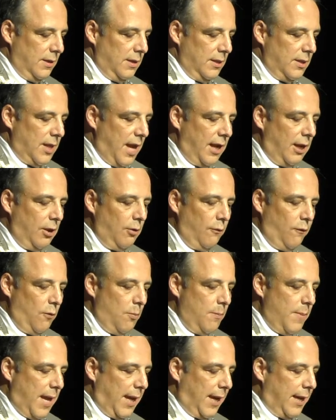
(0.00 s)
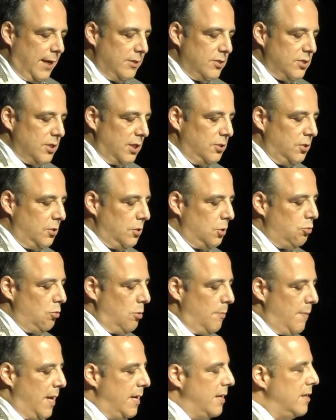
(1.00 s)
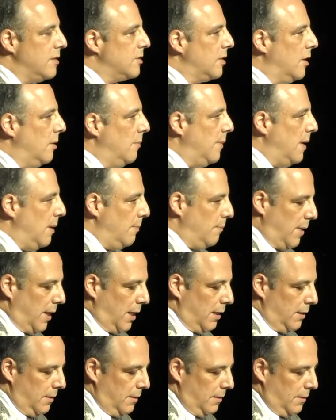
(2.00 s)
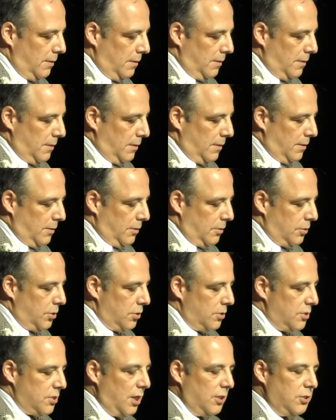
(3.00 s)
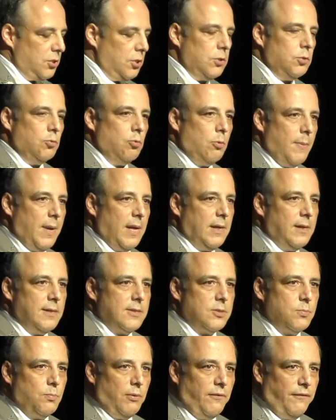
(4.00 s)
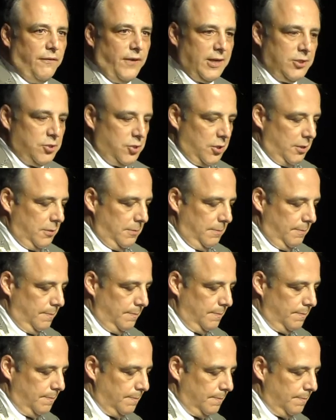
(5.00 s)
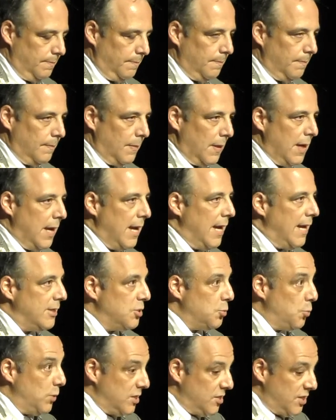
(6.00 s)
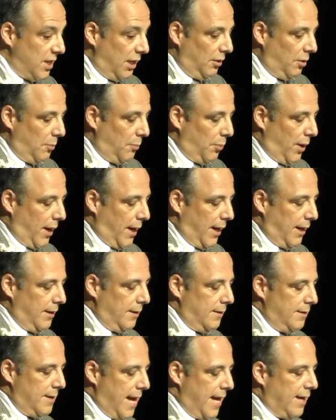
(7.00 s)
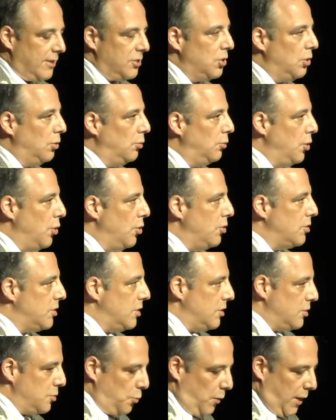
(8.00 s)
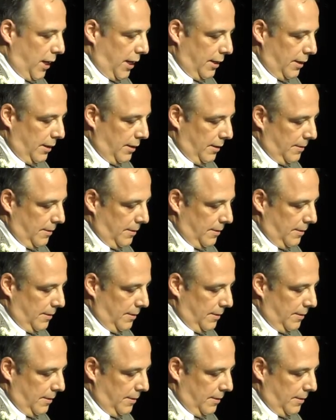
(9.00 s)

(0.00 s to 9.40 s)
thank you for making such a tremendous commitment to such a tremendous profession. As we celebrate National Nurses Week,